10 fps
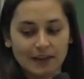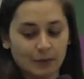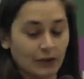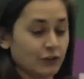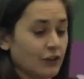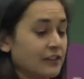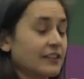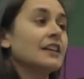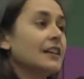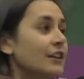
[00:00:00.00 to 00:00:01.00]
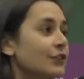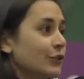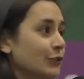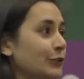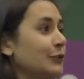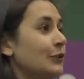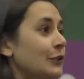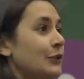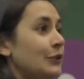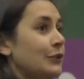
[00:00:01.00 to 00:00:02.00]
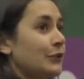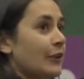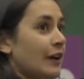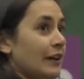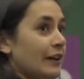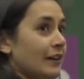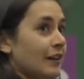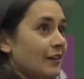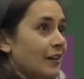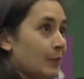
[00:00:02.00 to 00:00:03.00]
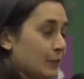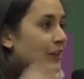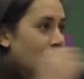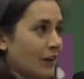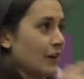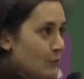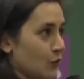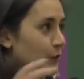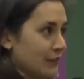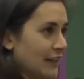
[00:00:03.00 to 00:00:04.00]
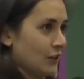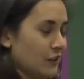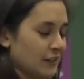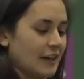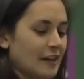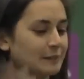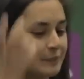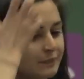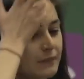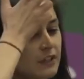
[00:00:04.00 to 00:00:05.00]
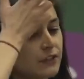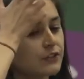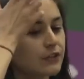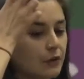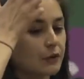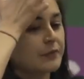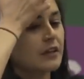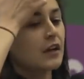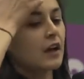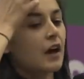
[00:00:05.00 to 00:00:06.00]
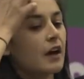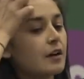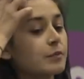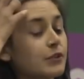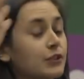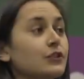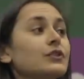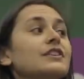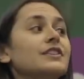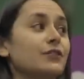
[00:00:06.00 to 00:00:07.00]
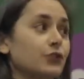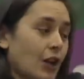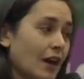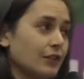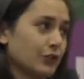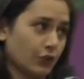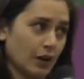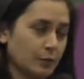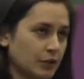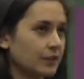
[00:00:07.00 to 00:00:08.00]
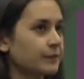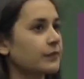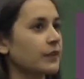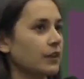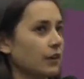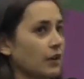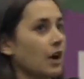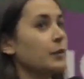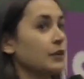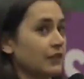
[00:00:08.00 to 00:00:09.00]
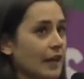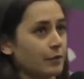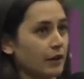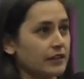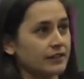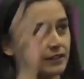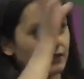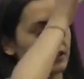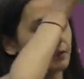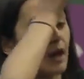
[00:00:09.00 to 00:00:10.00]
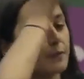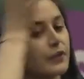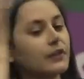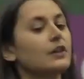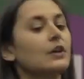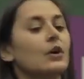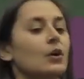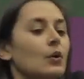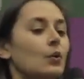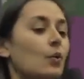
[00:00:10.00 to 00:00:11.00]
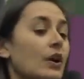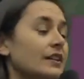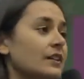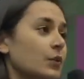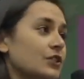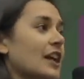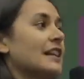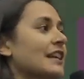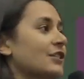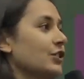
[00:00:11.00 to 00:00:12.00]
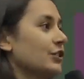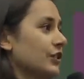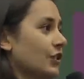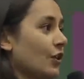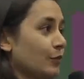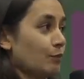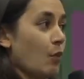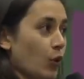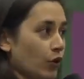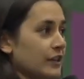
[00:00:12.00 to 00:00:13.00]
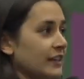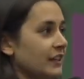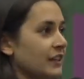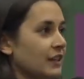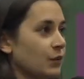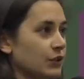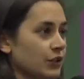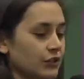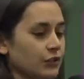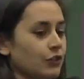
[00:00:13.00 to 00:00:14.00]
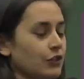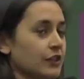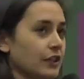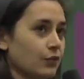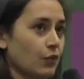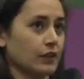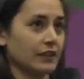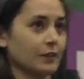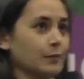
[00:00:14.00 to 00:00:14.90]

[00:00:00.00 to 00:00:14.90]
operations to update our immutable data all the time. So to do this in JavaScript, there are a couple of libraries that are really popular. One which I like to use is called Mori, which I'll show you the link for in a little